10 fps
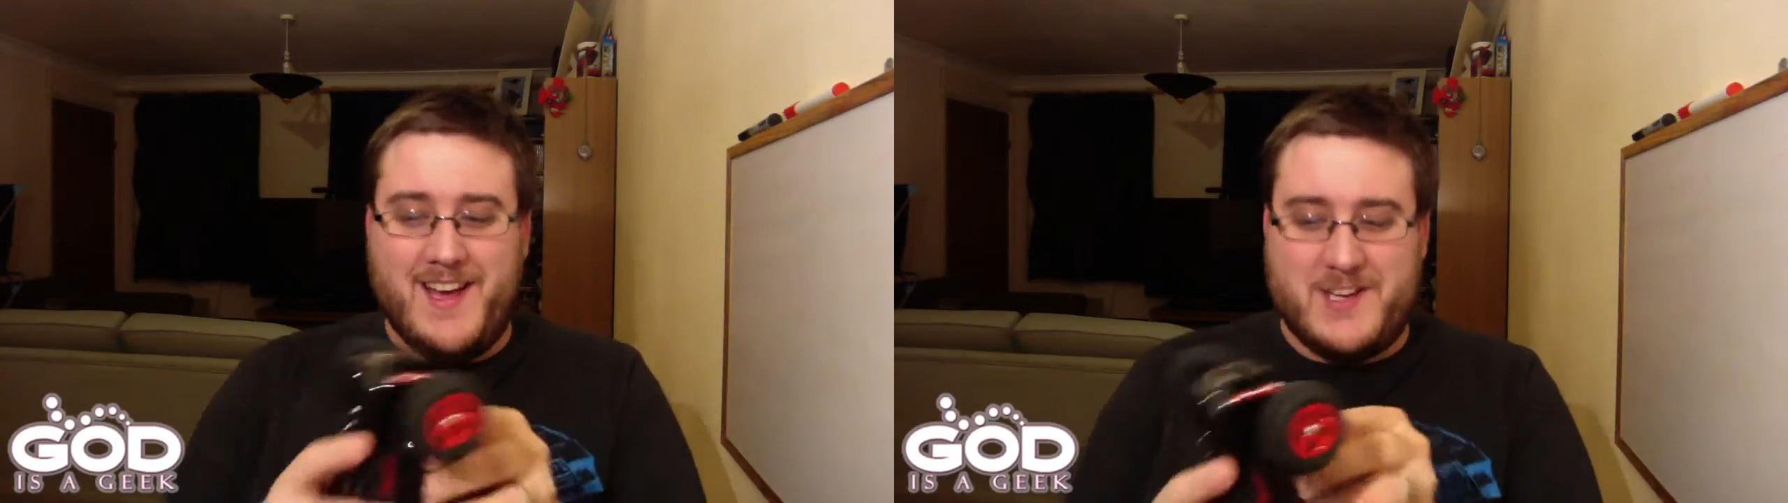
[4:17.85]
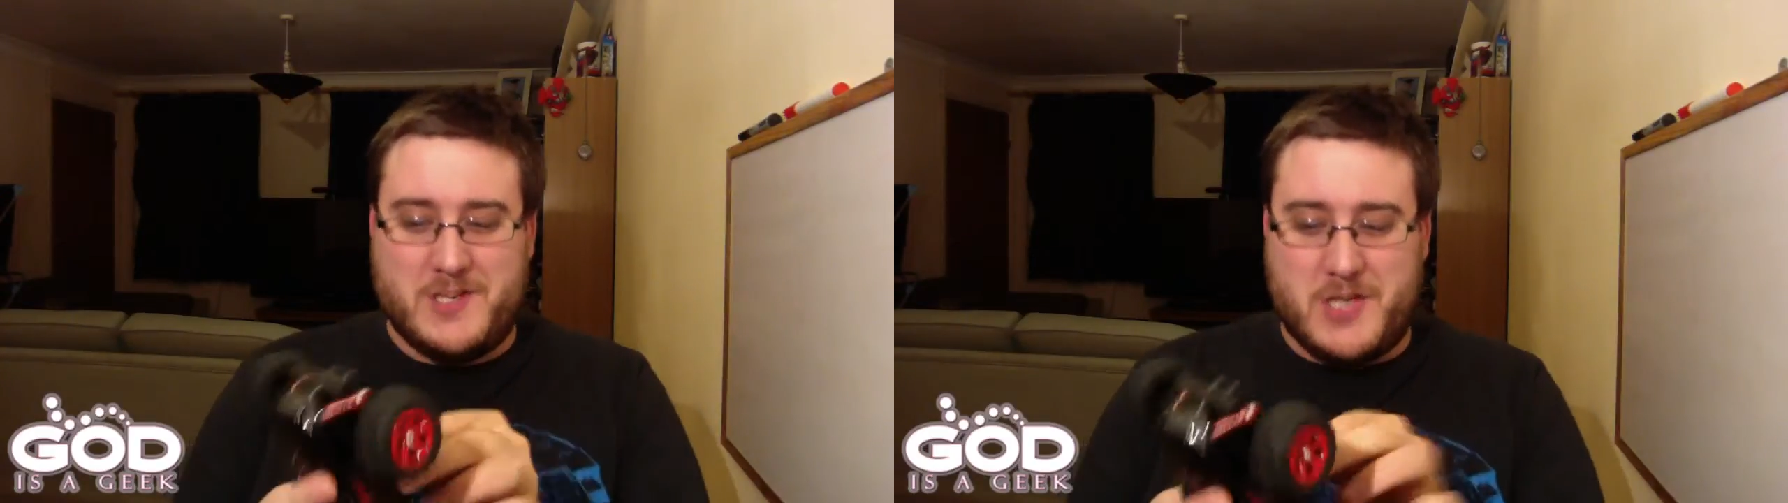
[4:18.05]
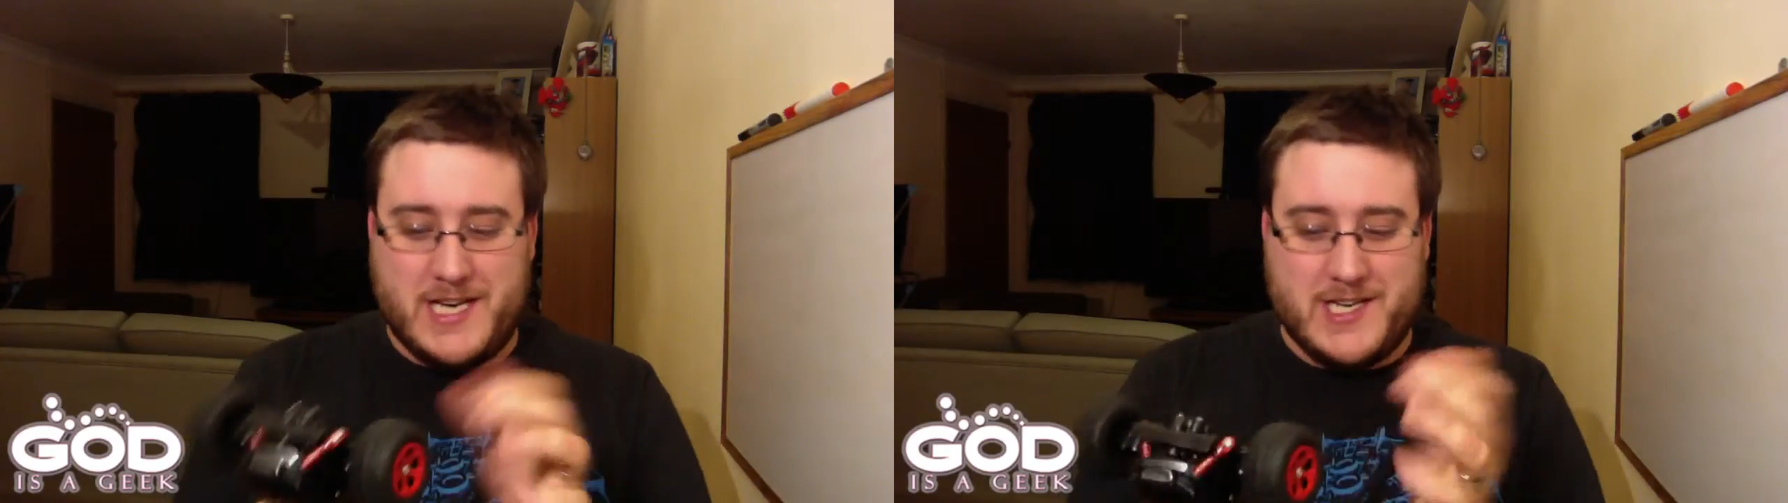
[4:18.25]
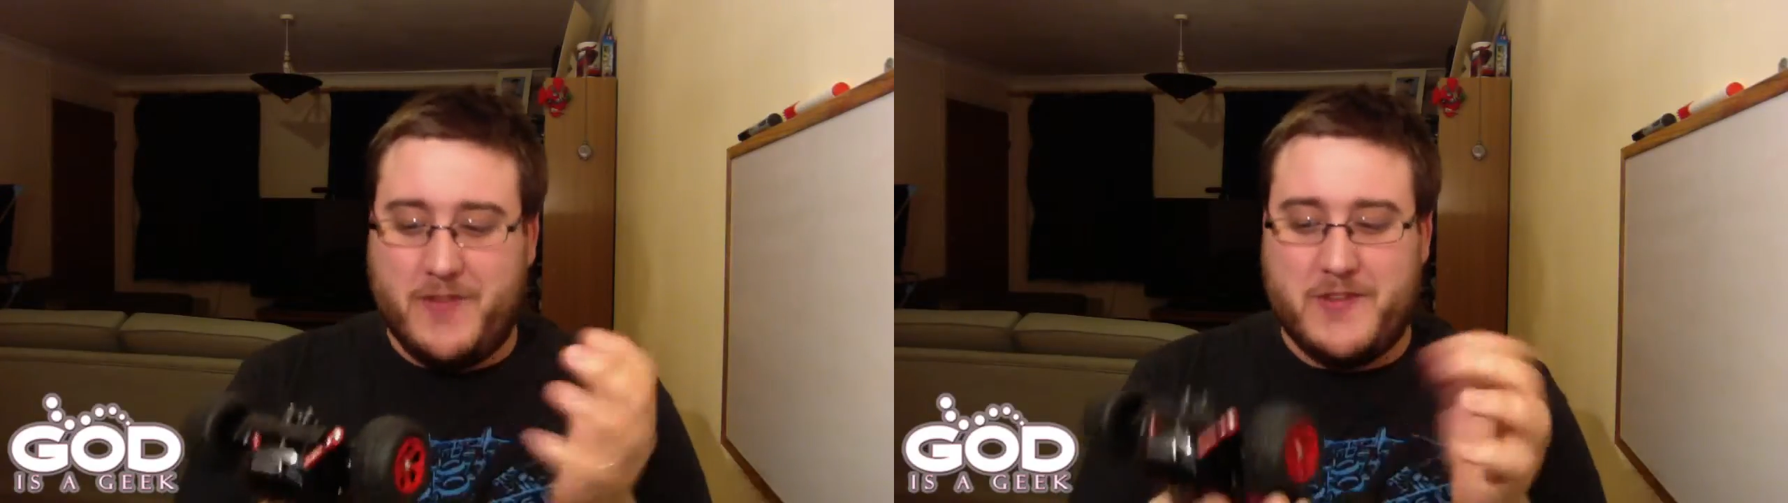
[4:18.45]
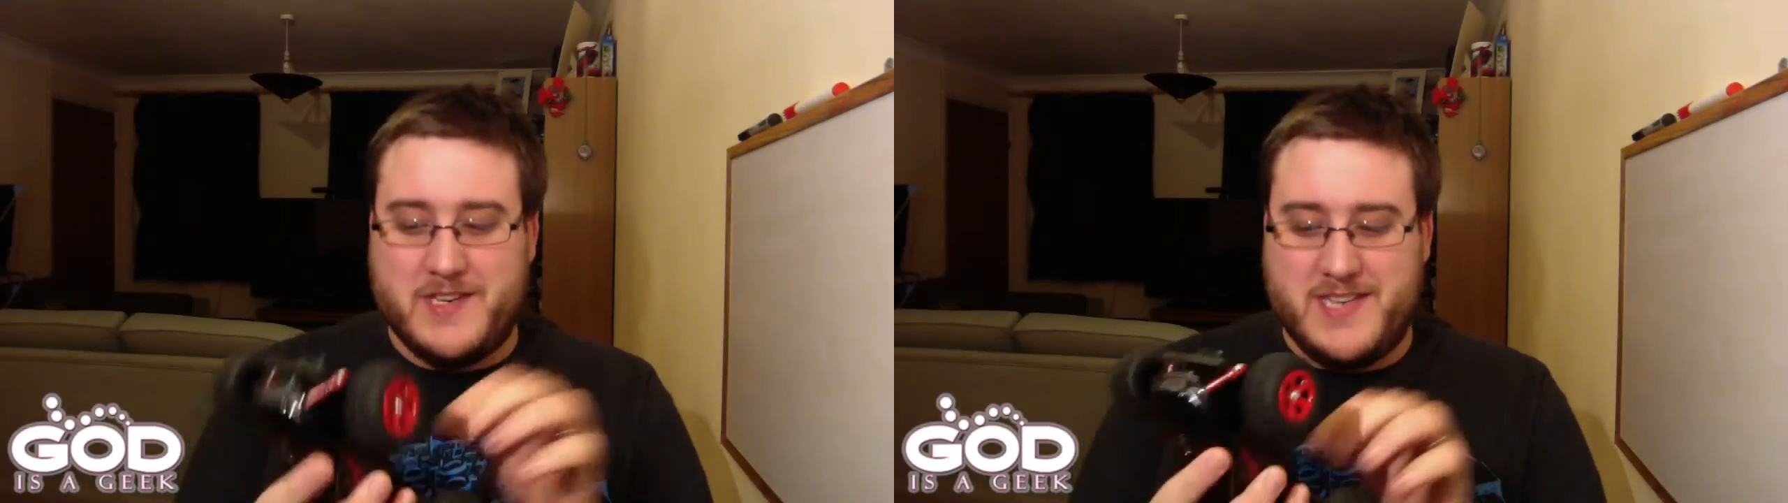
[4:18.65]
Just check as
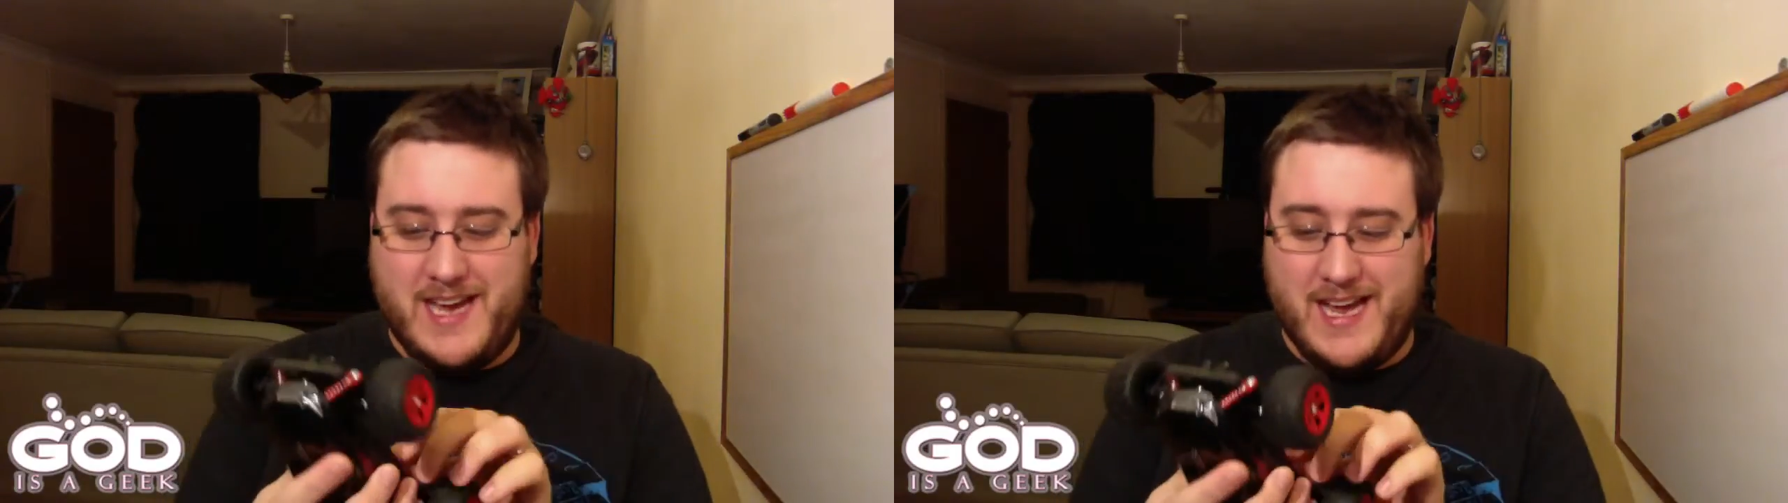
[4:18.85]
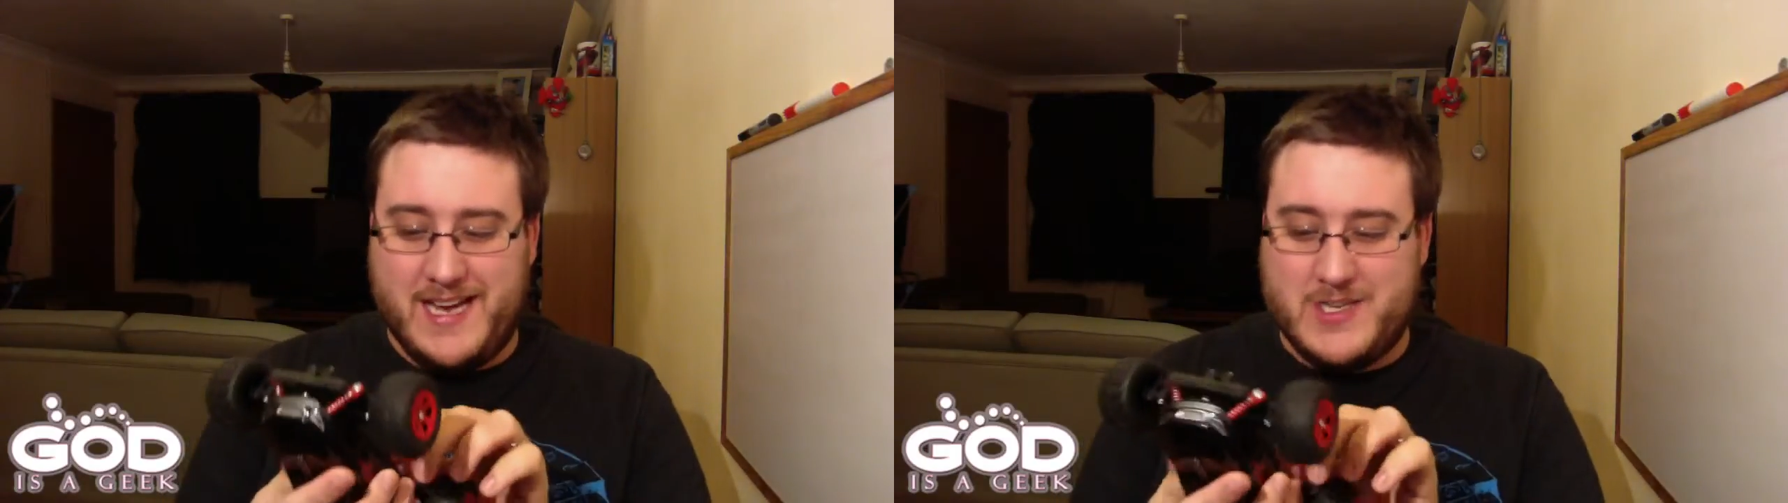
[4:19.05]
often as you can.